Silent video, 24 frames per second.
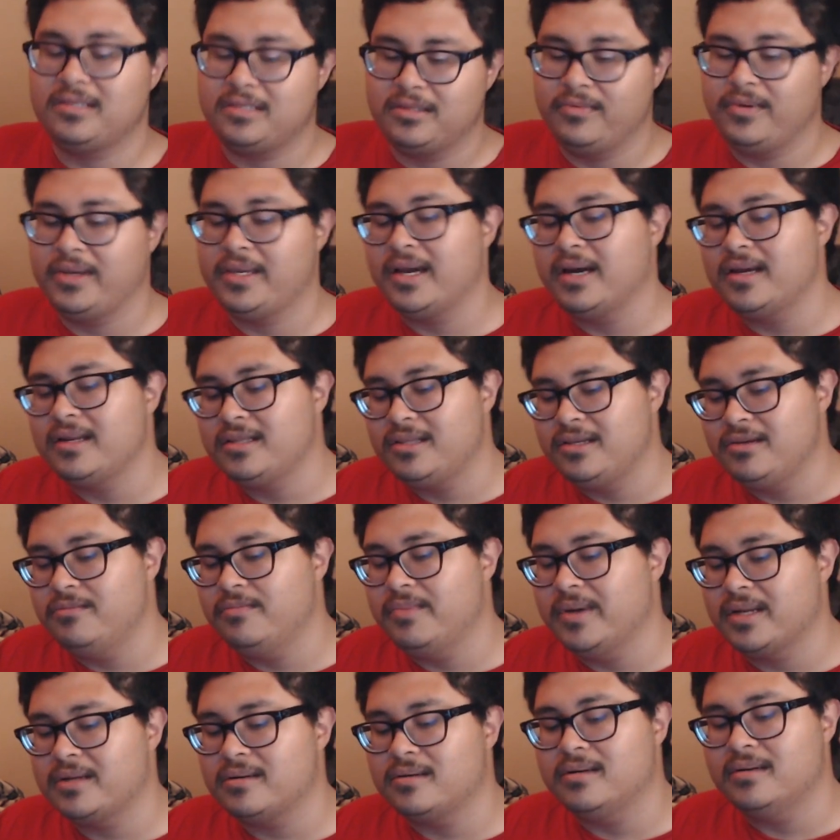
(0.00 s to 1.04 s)
so we got to do
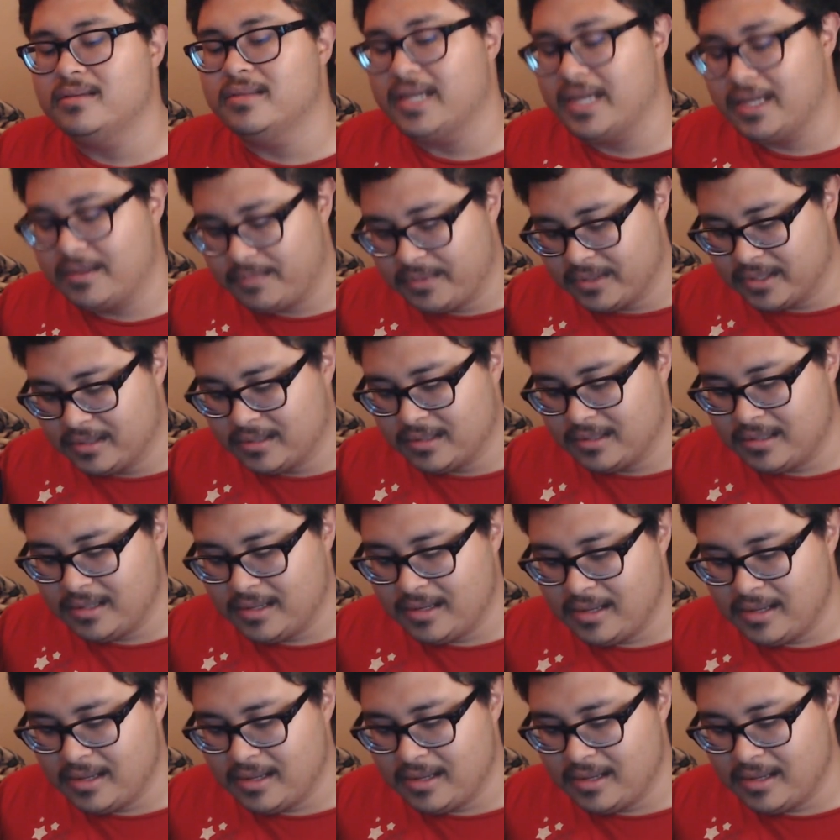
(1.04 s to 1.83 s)
better on that part.